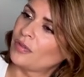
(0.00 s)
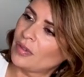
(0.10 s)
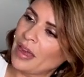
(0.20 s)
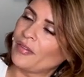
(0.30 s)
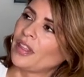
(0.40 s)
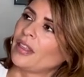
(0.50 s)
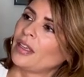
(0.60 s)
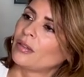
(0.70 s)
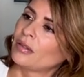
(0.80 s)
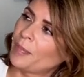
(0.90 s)

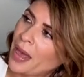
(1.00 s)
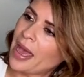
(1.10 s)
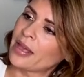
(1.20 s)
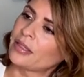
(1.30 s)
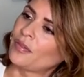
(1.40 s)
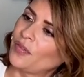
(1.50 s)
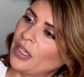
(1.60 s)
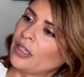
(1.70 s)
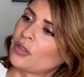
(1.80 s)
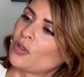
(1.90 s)
everything, the past, the
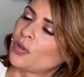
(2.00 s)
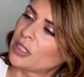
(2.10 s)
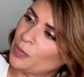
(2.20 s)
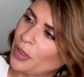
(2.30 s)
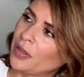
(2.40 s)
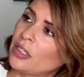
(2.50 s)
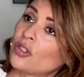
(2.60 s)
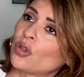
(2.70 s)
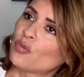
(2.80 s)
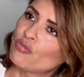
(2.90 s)
feelings, what you
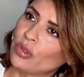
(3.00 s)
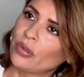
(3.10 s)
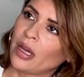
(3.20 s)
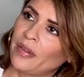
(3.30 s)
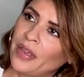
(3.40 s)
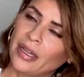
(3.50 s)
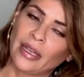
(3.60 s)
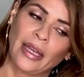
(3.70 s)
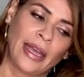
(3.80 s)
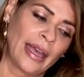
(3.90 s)
experienced, the root of it,